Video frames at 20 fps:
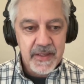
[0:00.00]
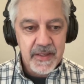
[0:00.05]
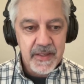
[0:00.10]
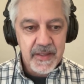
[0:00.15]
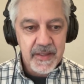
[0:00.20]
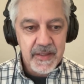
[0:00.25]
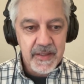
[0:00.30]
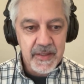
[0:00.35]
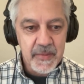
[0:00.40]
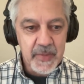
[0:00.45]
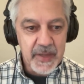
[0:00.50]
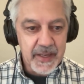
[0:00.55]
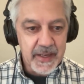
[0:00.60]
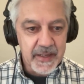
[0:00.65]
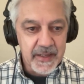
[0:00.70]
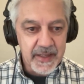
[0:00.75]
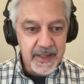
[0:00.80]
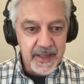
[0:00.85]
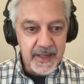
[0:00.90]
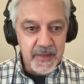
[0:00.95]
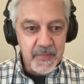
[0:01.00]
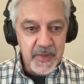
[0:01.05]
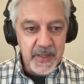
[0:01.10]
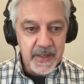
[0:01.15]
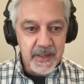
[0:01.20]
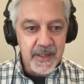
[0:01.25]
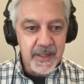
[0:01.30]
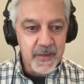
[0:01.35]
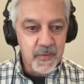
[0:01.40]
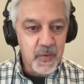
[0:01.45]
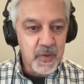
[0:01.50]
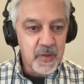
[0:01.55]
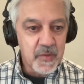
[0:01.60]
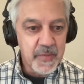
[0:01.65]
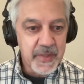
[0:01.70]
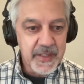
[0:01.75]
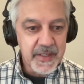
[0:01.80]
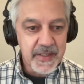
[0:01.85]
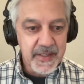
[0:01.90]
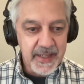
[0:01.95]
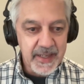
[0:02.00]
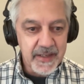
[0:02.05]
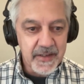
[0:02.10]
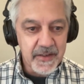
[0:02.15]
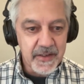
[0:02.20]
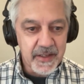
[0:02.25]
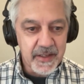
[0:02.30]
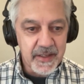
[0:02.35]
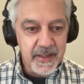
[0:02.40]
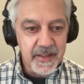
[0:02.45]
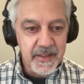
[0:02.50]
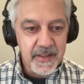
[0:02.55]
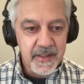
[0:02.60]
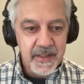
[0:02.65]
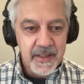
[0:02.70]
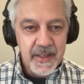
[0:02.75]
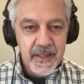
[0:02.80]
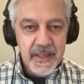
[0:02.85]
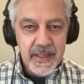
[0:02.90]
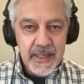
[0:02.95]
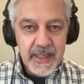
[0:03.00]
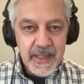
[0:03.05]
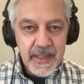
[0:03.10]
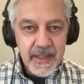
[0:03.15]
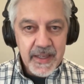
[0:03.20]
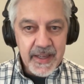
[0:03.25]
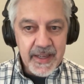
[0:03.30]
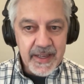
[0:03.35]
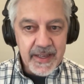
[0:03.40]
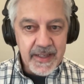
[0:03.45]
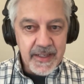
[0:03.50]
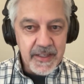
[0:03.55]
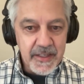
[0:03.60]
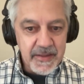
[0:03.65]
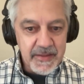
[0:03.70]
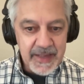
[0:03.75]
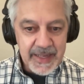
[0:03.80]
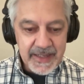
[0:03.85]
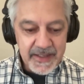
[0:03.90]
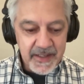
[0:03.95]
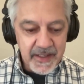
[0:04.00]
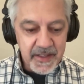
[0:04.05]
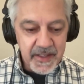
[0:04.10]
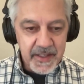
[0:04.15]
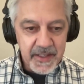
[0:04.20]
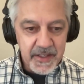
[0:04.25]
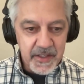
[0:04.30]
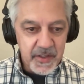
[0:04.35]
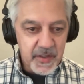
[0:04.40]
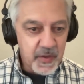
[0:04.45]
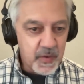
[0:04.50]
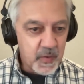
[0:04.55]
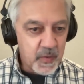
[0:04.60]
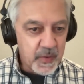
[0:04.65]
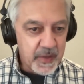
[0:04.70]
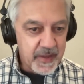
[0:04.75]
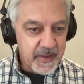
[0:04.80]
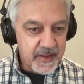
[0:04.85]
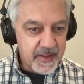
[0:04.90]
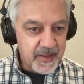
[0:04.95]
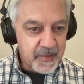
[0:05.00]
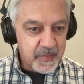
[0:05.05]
spec, that API, will be standardized. And it has nothing to do with the